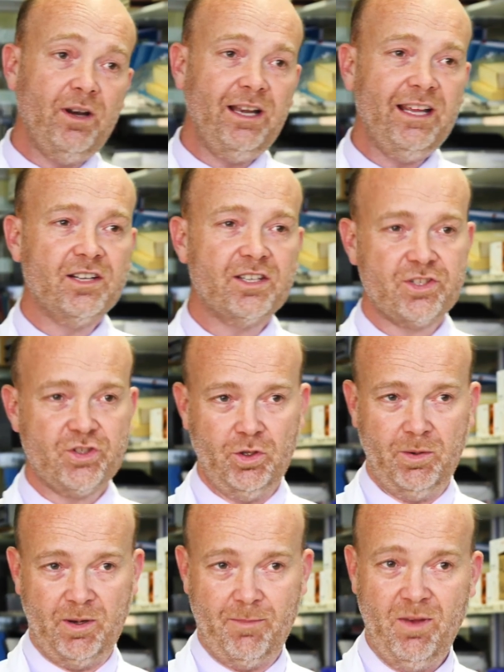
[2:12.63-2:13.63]
really
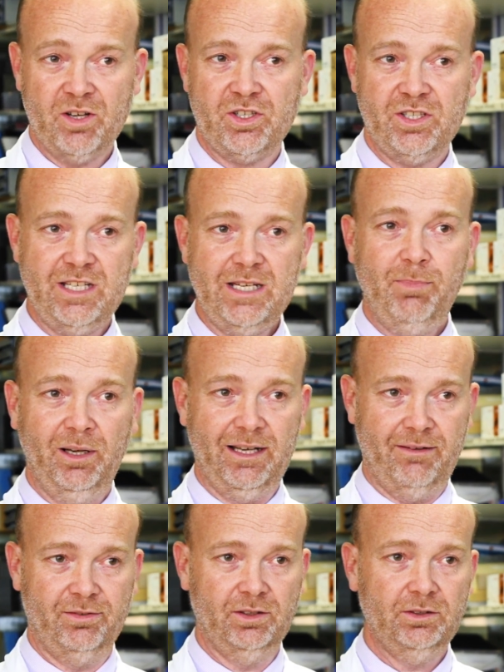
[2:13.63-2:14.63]
understood at a much deeper
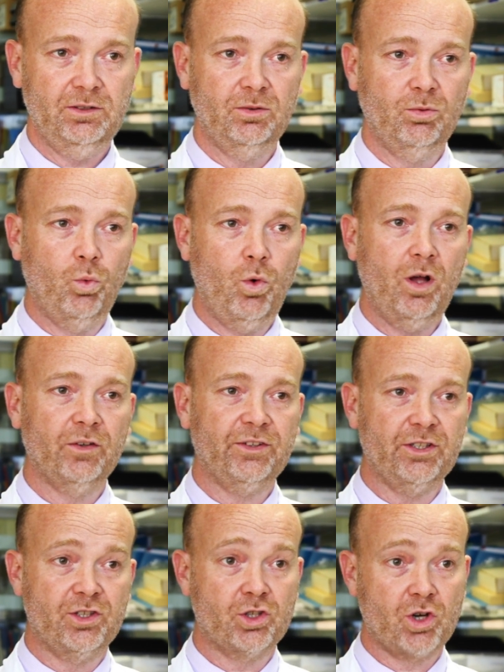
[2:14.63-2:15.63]
level what
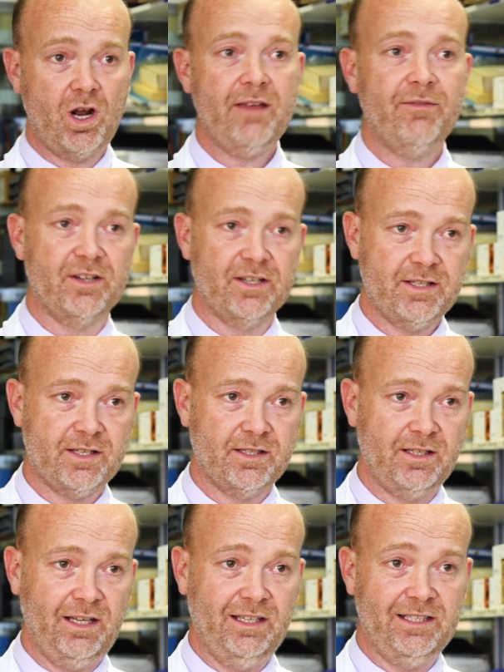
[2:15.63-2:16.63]
the
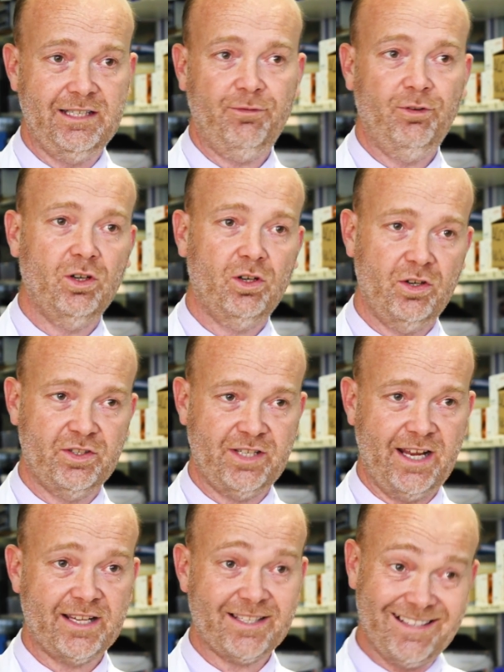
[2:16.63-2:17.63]
drivers in different
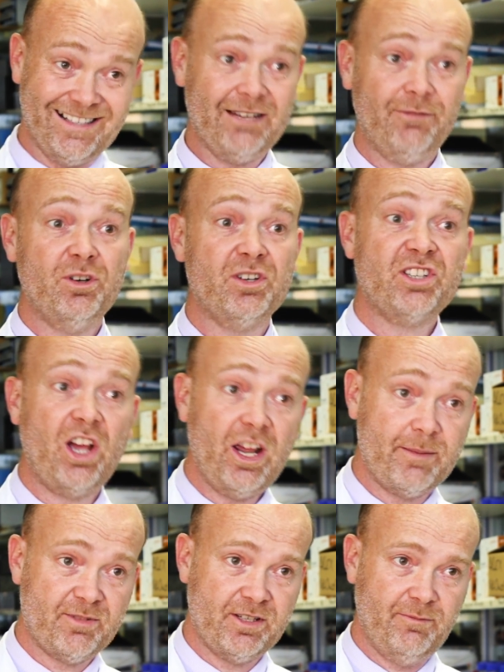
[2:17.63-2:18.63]
contexts, in different
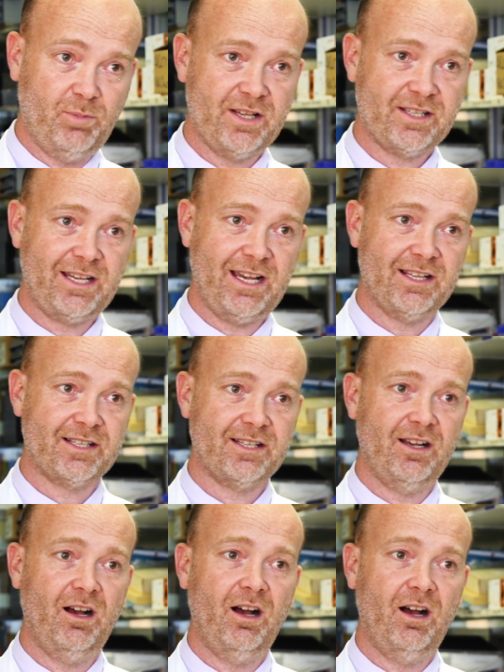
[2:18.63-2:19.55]
types of breast cancer